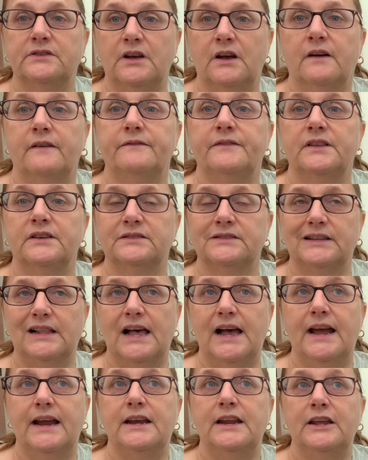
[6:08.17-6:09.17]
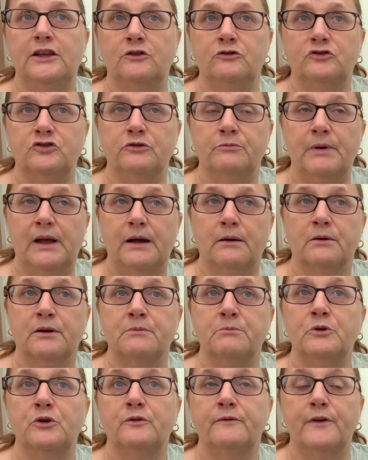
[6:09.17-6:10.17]
of the slide. You should be able to
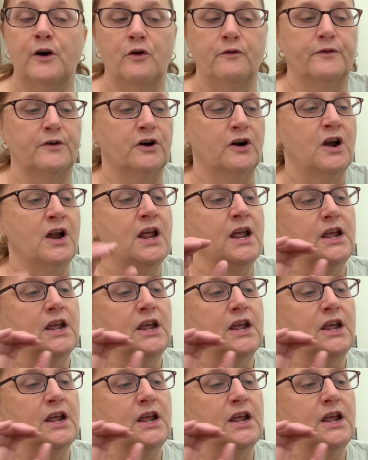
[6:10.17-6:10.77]
move over.